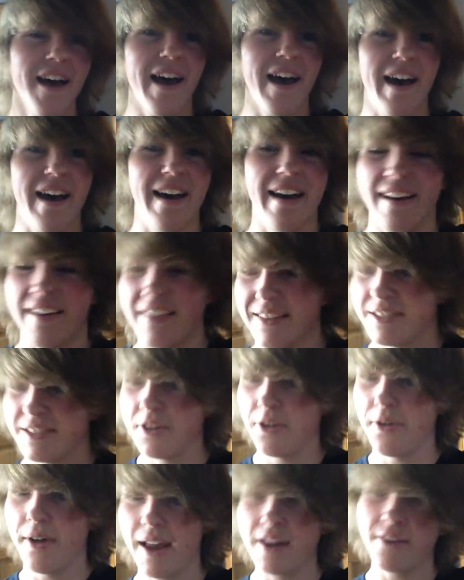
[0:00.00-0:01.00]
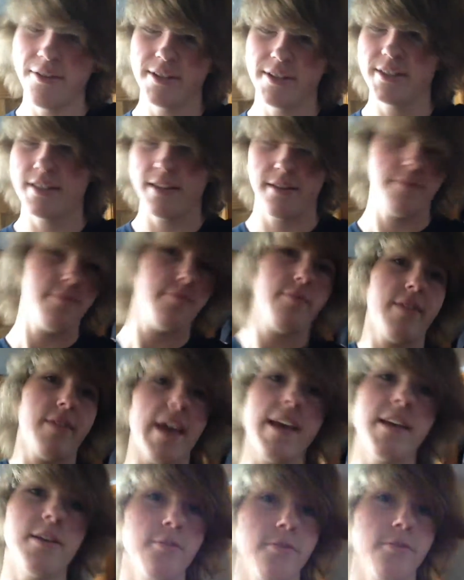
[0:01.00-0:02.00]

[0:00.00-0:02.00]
Uh, so anyways, thank